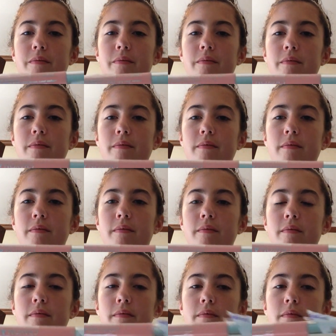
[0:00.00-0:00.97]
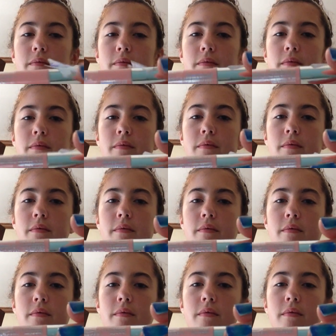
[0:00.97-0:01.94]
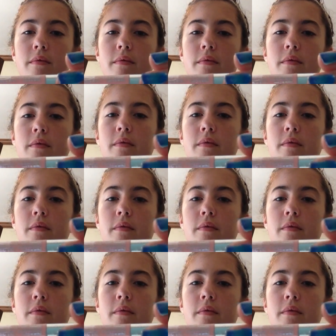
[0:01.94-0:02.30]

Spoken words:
(silence)